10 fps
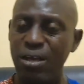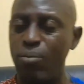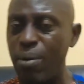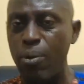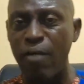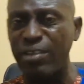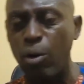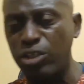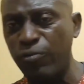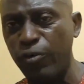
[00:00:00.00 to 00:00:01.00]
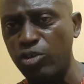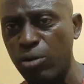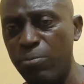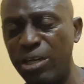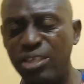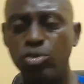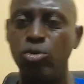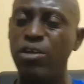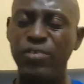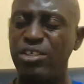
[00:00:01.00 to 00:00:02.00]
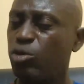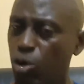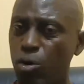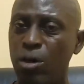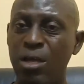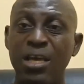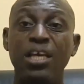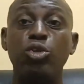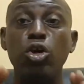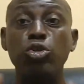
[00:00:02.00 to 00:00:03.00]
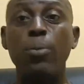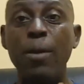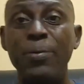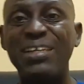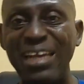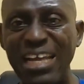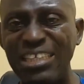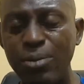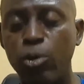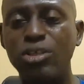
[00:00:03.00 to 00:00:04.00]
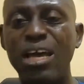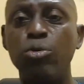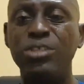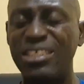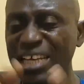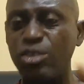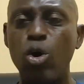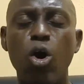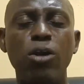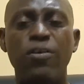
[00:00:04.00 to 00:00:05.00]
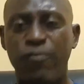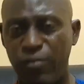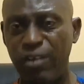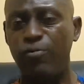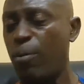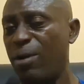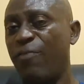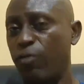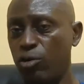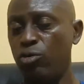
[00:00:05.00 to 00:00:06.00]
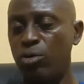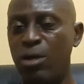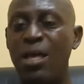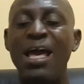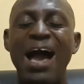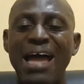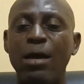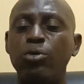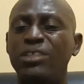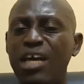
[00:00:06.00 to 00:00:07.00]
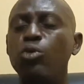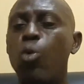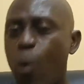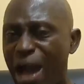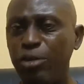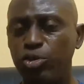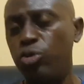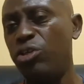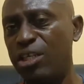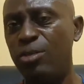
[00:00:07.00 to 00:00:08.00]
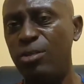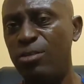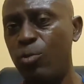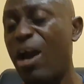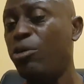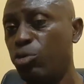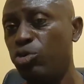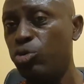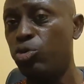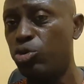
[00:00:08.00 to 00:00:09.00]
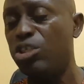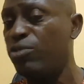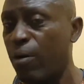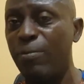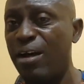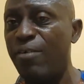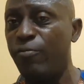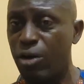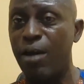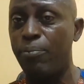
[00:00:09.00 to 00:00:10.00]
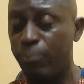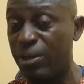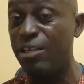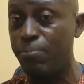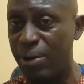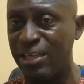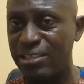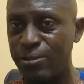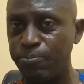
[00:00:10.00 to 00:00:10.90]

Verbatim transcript: Maybe after watching for some minutes, you leave it. No, it's going to be a bit lengthy because I will dictate all the feed formula for you, and I will tell you why you should use this formula for your laying birds,